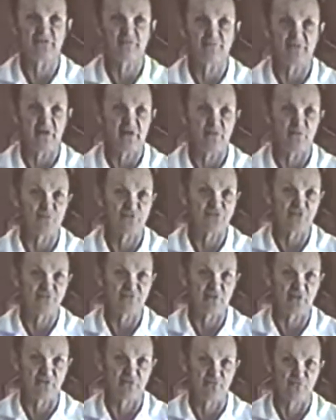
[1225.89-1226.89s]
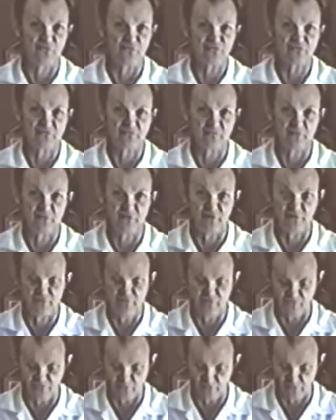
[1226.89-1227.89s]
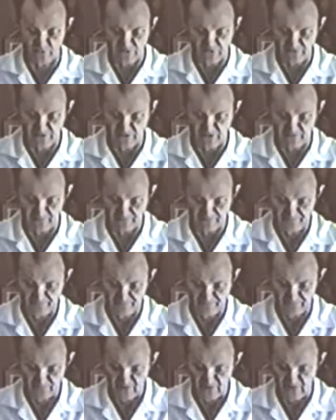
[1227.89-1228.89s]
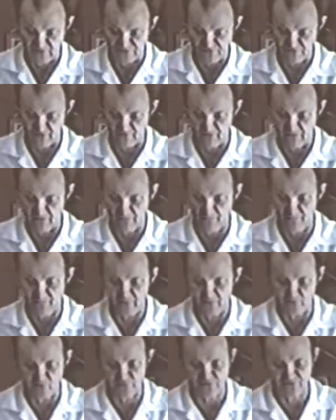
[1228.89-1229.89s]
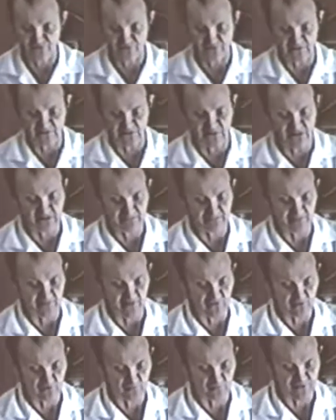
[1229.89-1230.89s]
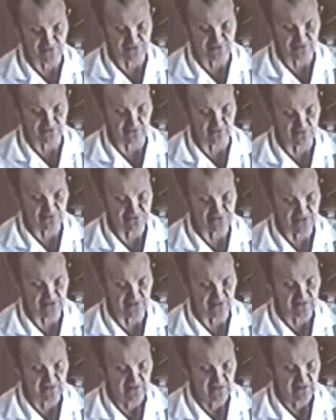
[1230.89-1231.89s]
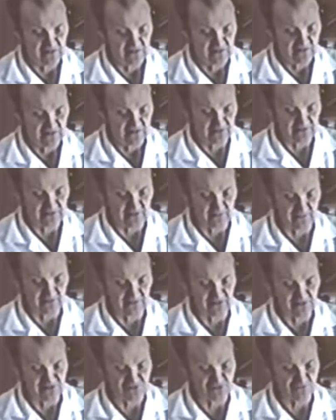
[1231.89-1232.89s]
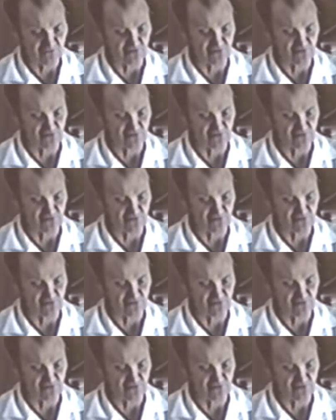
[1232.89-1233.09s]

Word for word: into power, which is very unfortunate in my view for Queensland. And so the Labor Party will certainly gain power in Queensland, I would say, in the coming election